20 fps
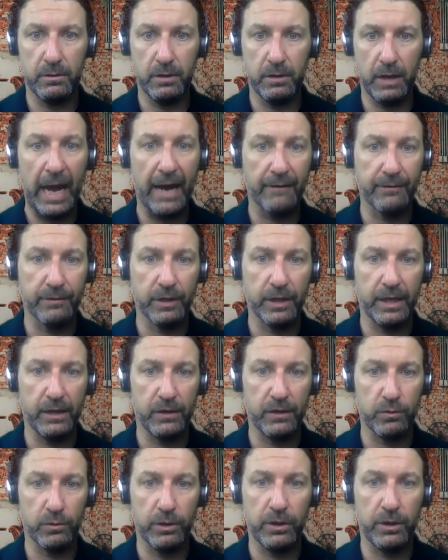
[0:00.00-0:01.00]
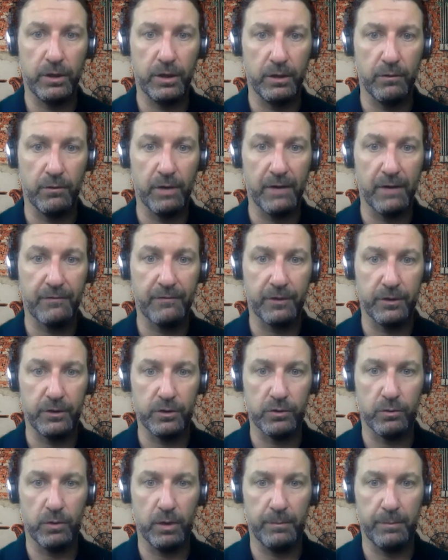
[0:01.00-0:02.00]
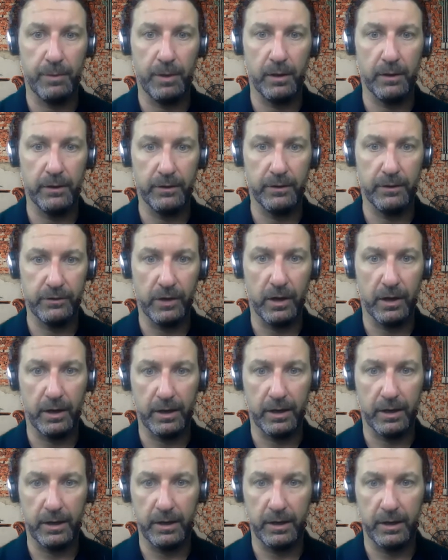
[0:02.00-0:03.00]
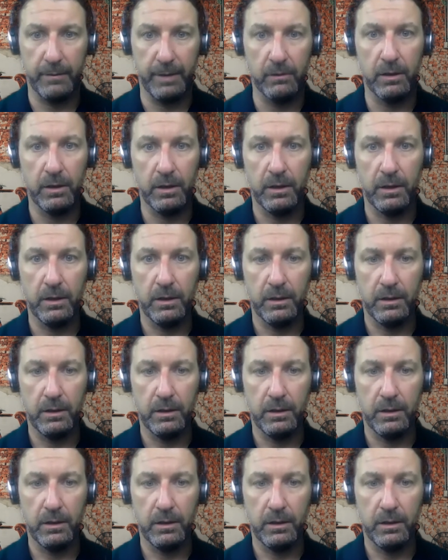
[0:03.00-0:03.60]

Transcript: have links where you can reference what Paul is talking about.